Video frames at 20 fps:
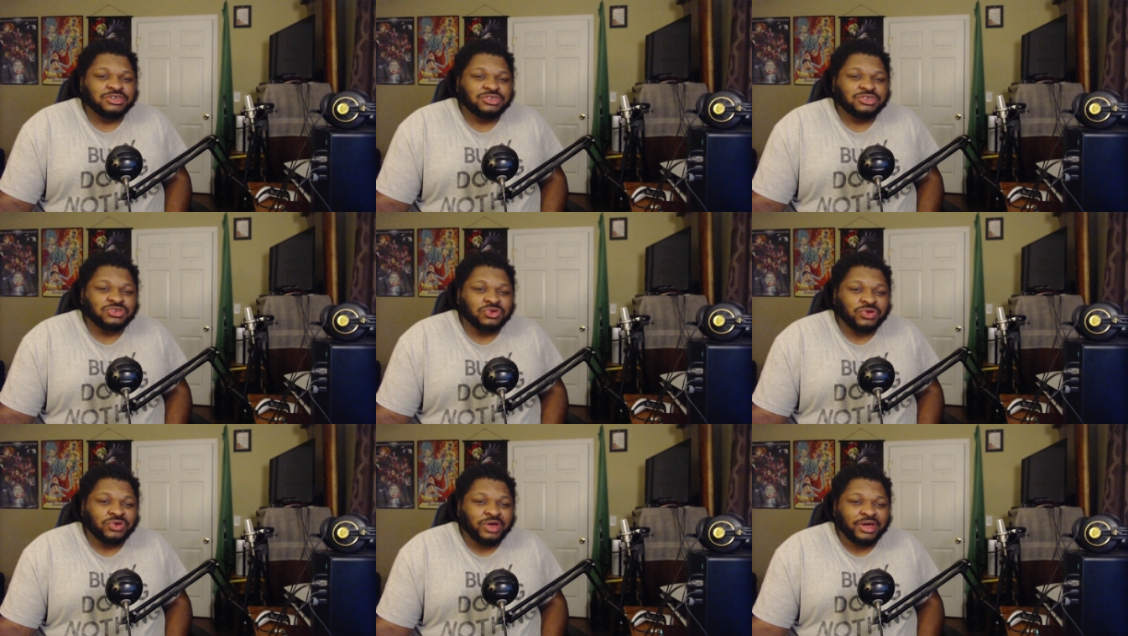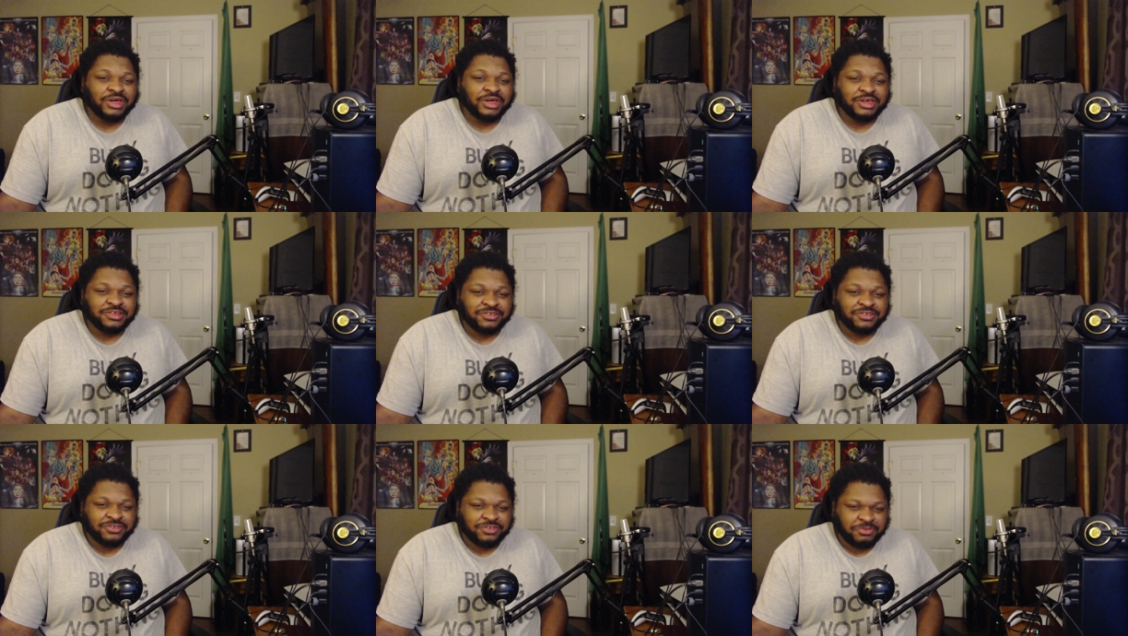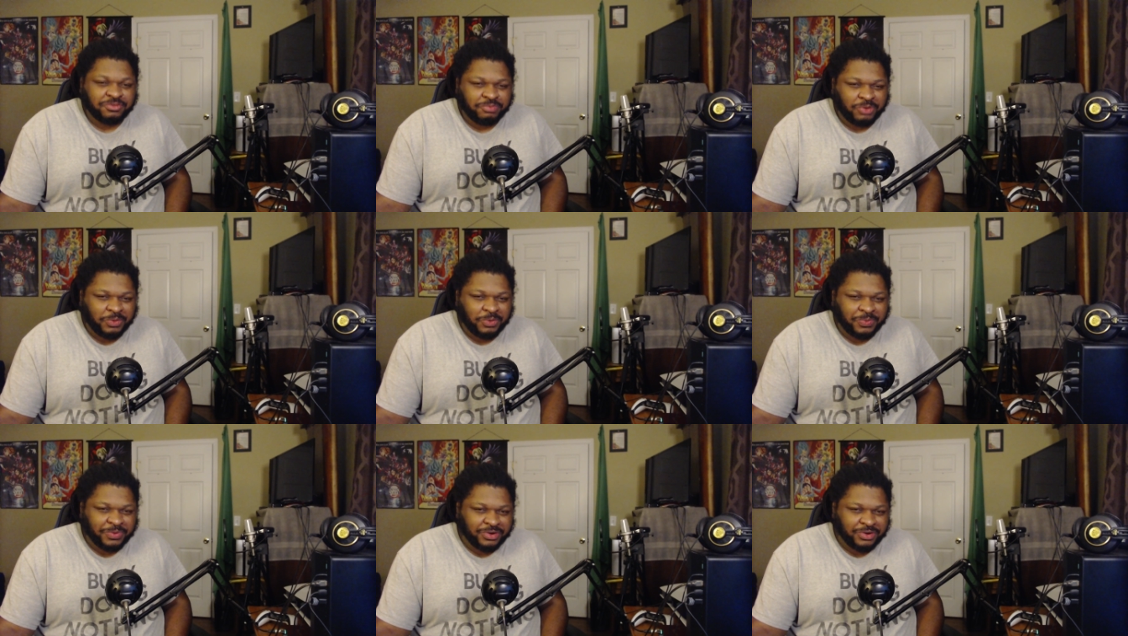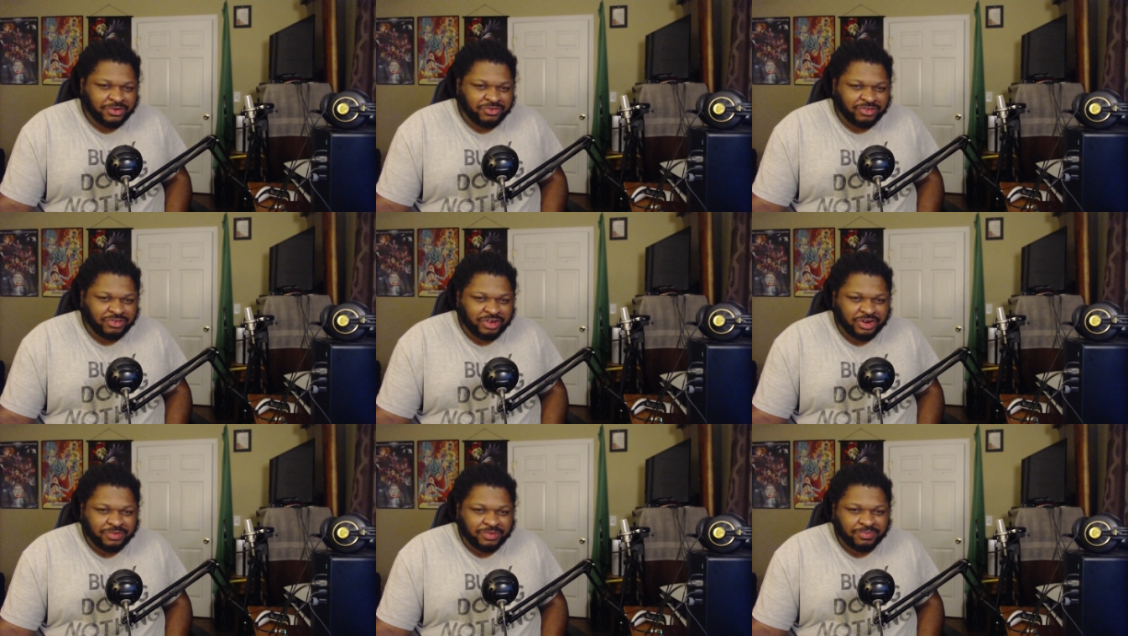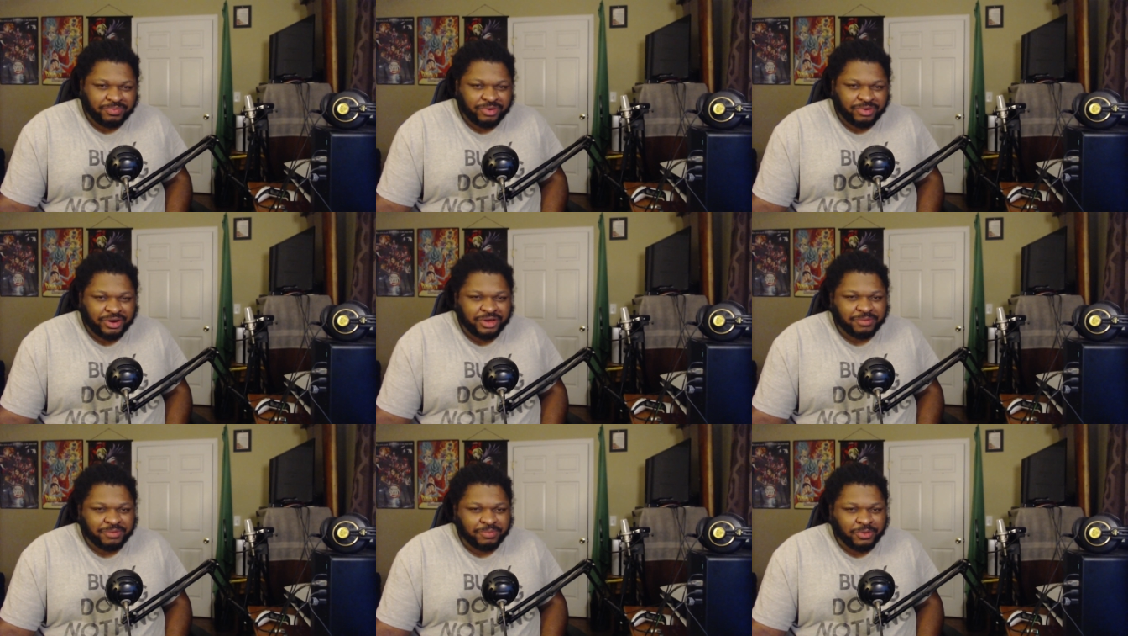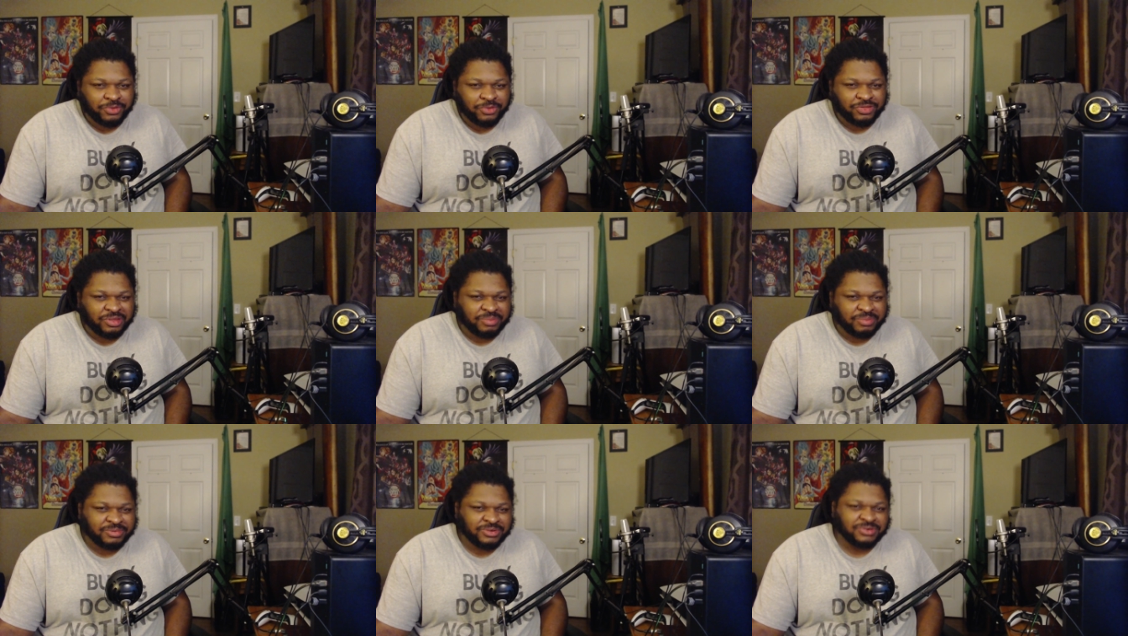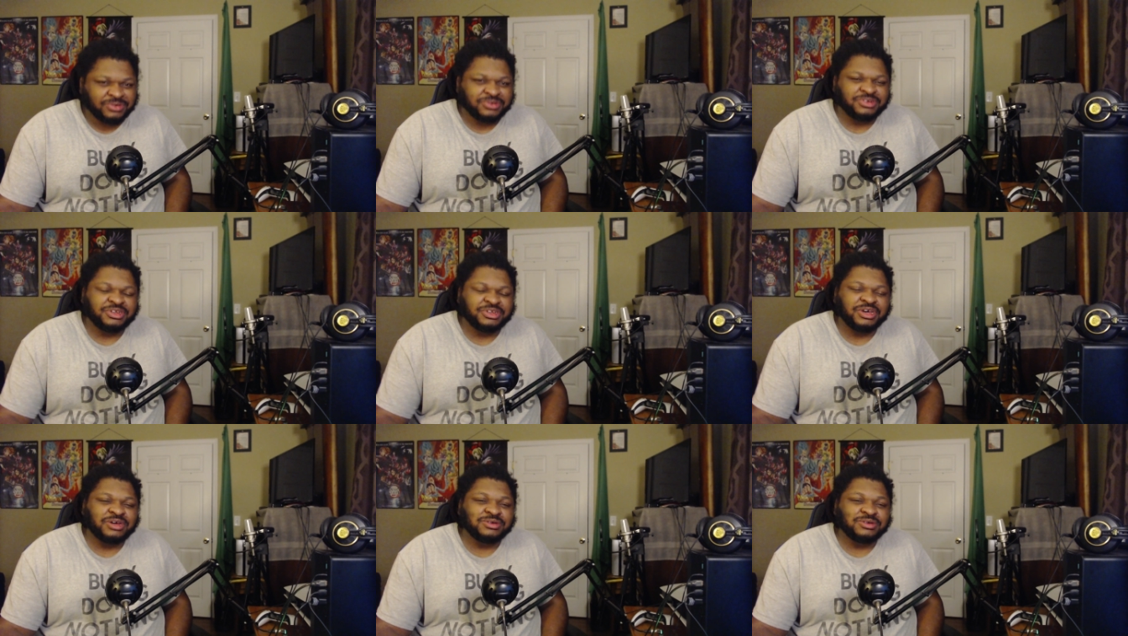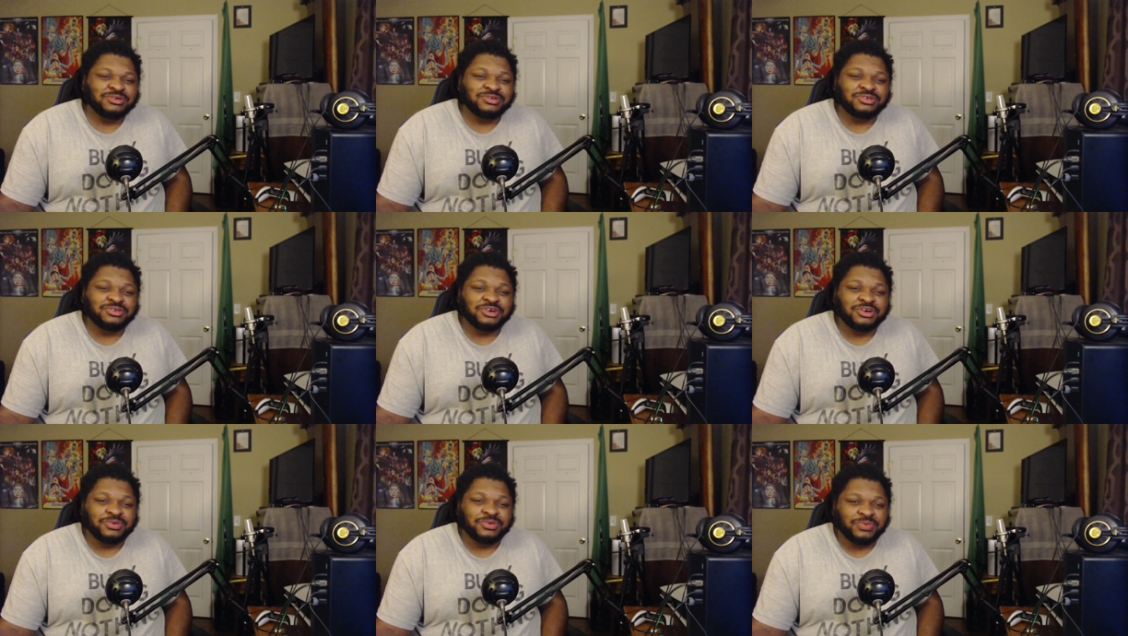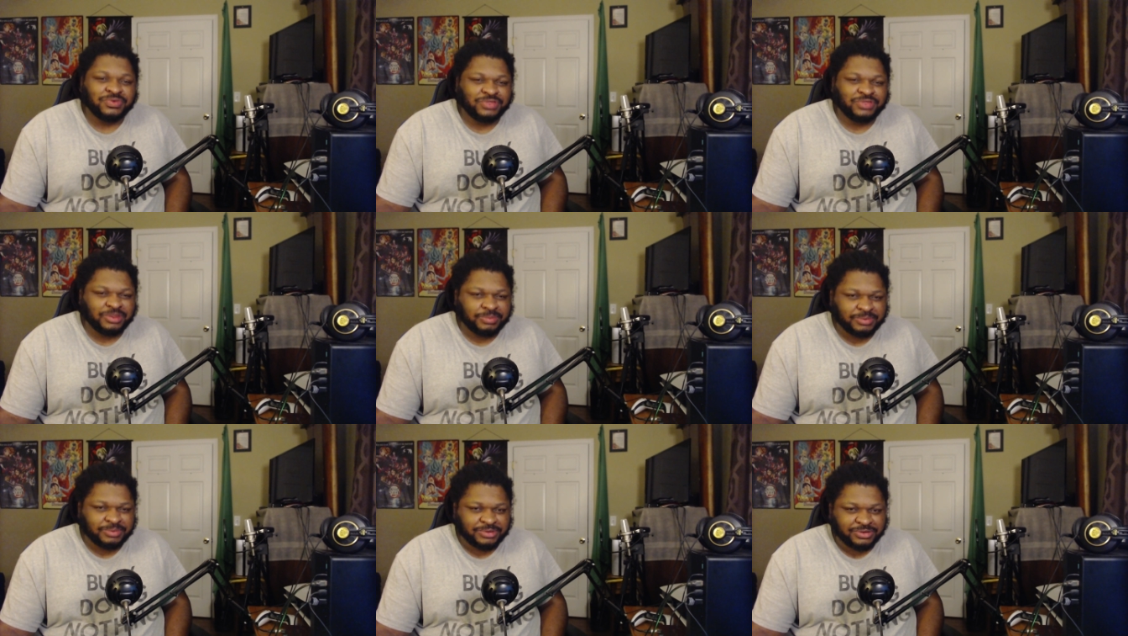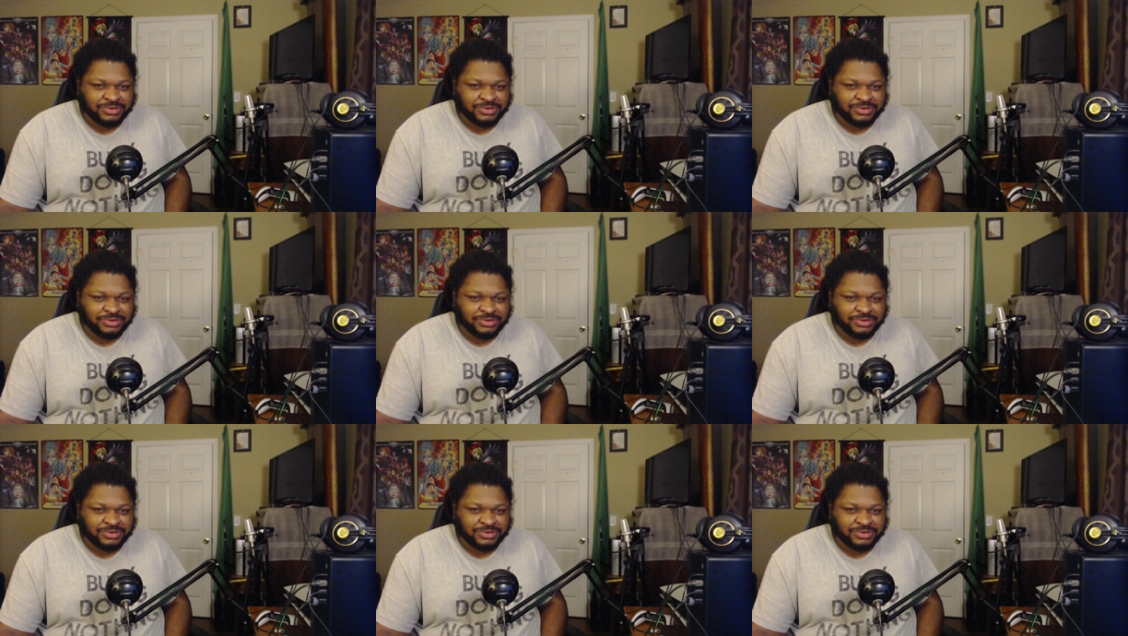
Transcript: now I guess it's appropriate to try to break both episodes down, starting with episode